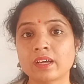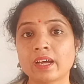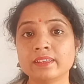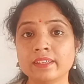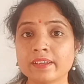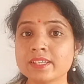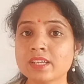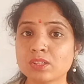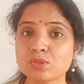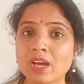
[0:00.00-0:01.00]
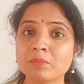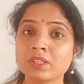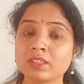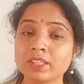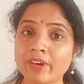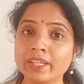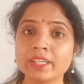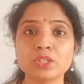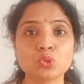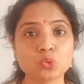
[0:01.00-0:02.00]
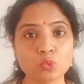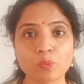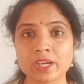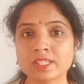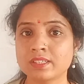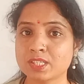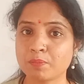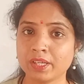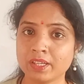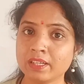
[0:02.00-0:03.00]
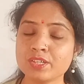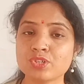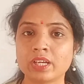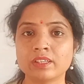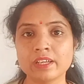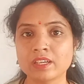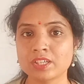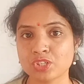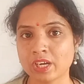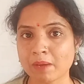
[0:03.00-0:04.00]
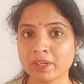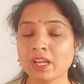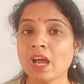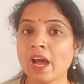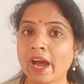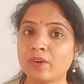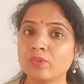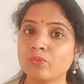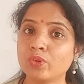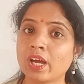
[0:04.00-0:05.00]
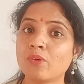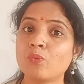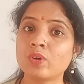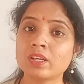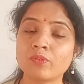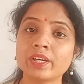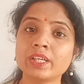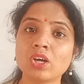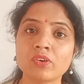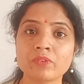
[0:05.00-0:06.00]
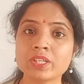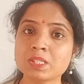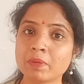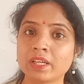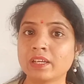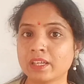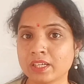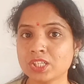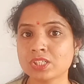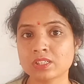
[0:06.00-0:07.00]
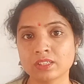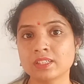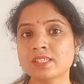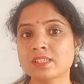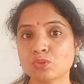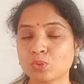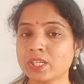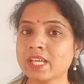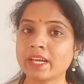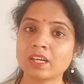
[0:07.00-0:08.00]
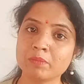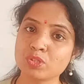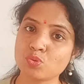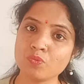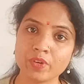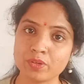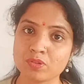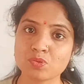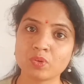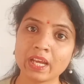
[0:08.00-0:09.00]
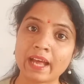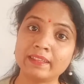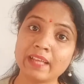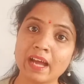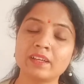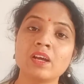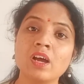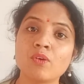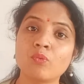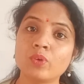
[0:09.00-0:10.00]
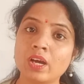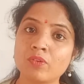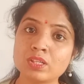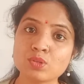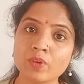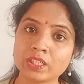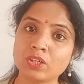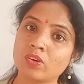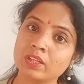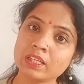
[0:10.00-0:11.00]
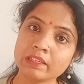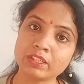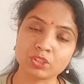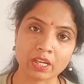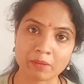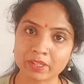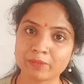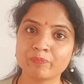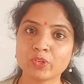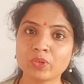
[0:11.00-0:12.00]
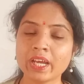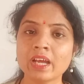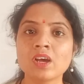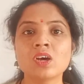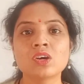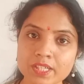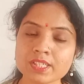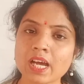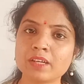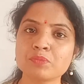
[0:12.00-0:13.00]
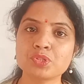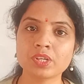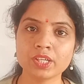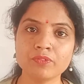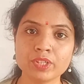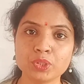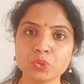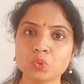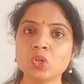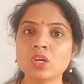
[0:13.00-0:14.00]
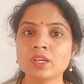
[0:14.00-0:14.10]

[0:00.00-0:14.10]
and there is also I am divided into two parts, the speaking English and the English grammar, and we have working on our speaking English this today's and coming soon videos. Okay, and then we have also working on English grammar. Okay, friends, I am sharing with you